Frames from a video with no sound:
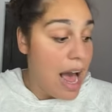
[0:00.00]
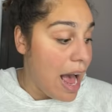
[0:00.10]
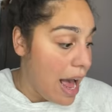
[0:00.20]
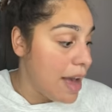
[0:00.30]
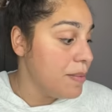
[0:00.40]

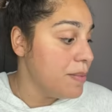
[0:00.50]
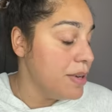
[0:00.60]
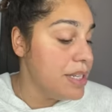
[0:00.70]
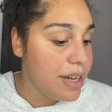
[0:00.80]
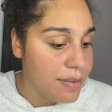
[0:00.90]
I
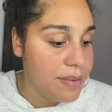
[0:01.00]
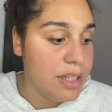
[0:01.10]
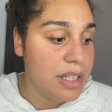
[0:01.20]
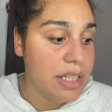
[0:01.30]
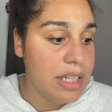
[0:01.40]
would
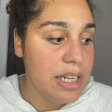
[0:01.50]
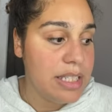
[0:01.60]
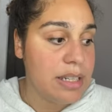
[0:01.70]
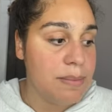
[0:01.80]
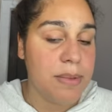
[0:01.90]
definitely get
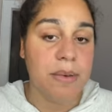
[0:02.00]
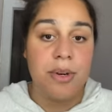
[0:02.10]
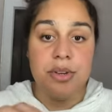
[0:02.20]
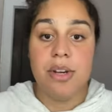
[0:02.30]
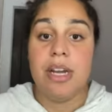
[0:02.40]
something
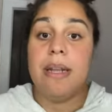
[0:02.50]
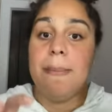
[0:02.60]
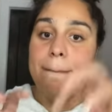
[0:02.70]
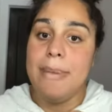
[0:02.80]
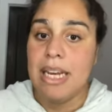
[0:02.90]
where you
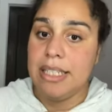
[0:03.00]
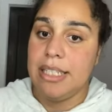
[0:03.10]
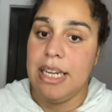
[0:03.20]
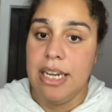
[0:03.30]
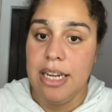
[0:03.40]
can mix
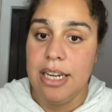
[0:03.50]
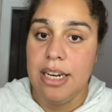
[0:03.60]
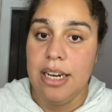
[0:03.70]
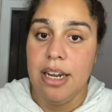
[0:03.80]
in